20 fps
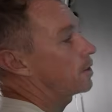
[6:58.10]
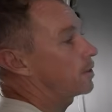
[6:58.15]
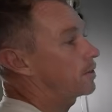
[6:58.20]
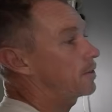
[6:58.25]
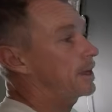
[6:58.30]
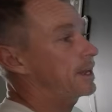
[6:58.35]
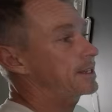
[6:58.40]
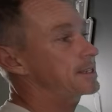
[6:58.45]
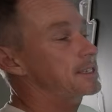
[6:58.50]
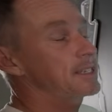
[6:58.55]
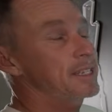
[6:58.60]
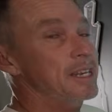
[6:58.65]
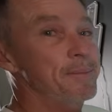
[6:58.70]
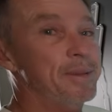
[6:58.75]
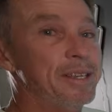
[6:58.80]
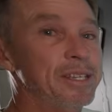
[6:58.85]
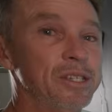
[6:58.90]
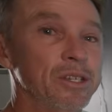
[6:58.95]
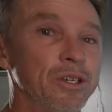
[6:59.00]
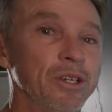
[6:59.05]
that
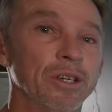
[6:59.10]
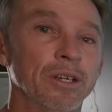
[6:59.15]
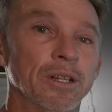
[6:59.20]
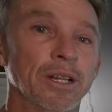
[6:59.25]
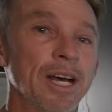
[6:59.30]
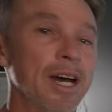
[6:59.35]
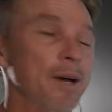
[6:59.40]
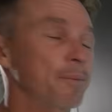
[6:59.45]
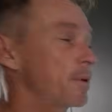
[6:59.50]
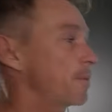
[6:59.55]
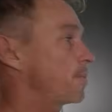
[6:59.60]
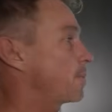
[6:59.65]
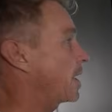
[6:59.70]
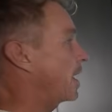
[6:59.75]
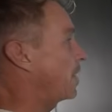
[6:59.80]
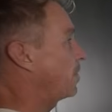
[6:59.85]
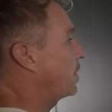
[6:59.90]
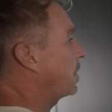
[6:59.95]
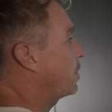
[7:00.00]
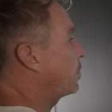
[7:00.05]
semicircle up.
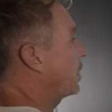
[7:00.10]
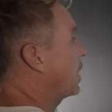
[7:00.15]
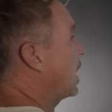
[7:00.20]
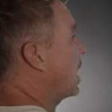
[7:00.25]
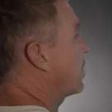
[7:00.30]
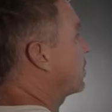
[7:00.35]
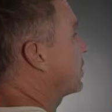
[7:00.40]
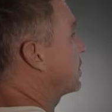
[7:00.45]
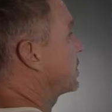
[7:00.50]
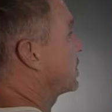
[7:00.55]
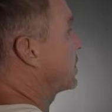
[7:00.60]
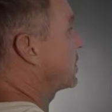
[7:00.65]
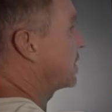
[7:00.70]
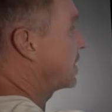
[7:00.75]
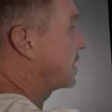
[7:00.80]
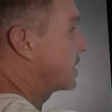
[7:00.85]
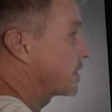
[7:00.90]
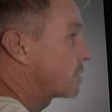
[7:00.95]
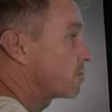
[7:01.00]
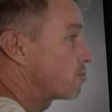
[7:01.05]
And then what happens is he
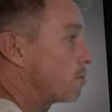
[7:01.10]
just